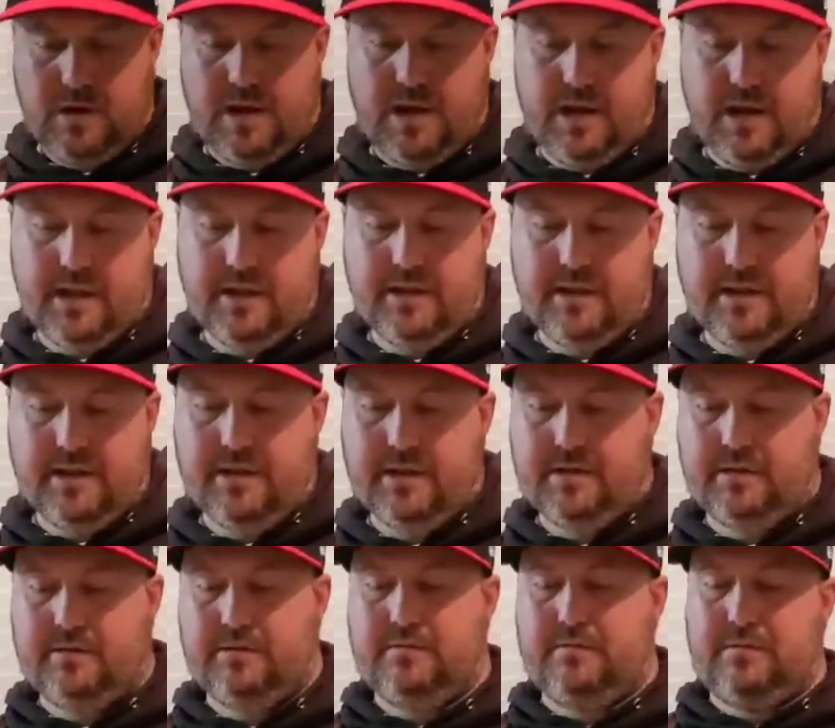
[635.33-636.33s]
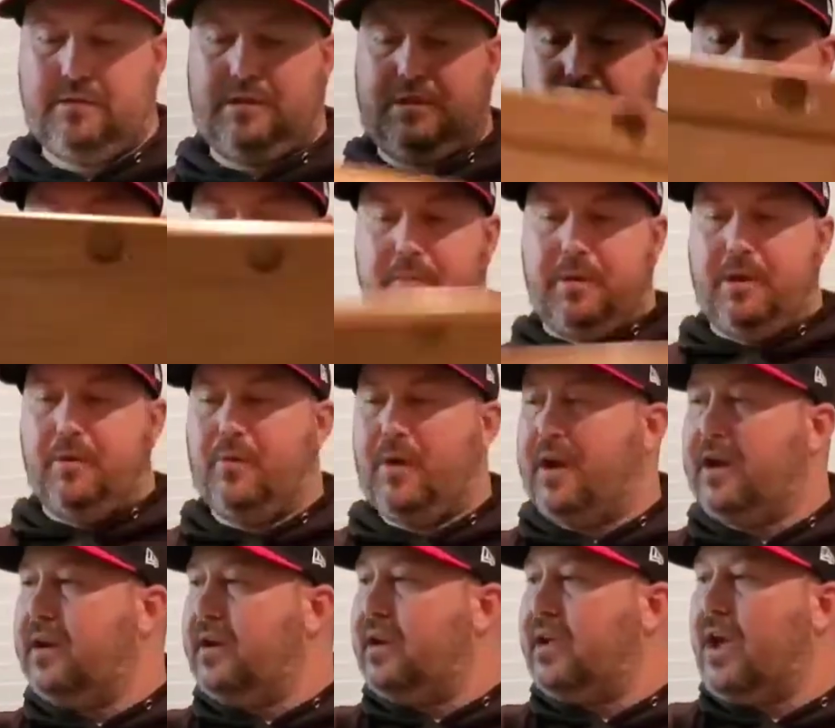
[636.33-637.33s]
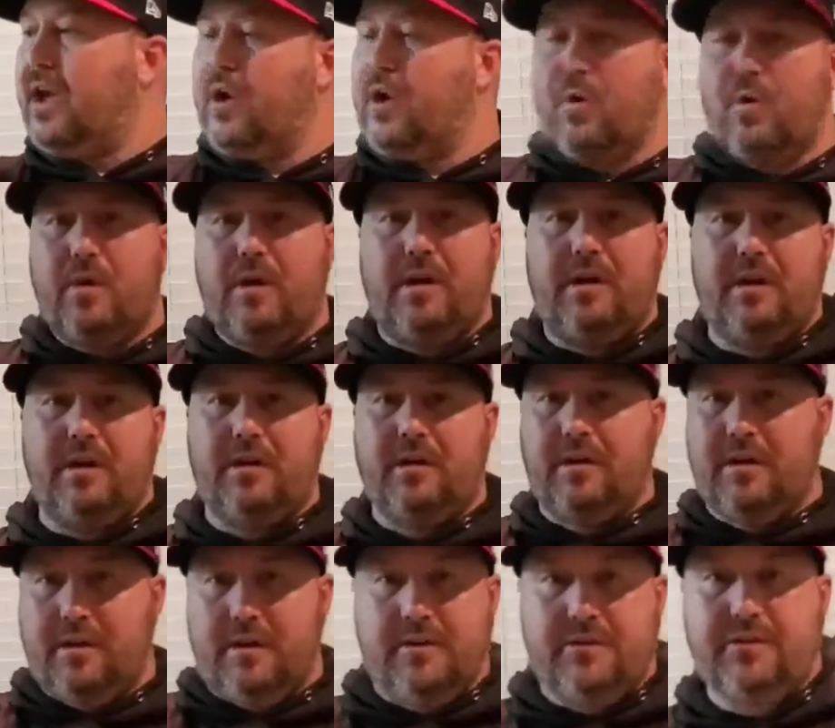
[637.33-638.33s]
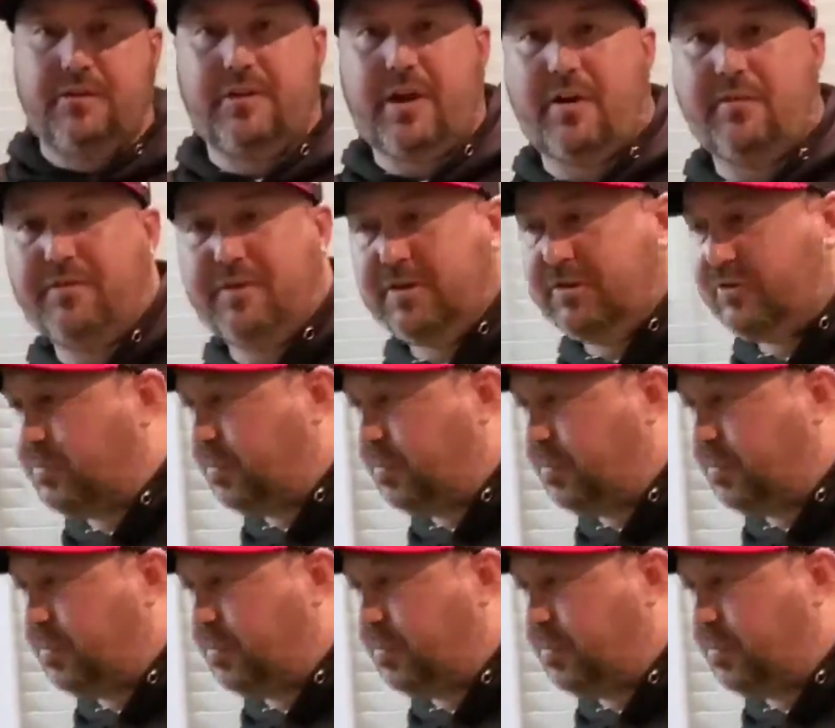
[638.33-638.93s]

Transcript: and then you'll be ready to go. And then this is our finished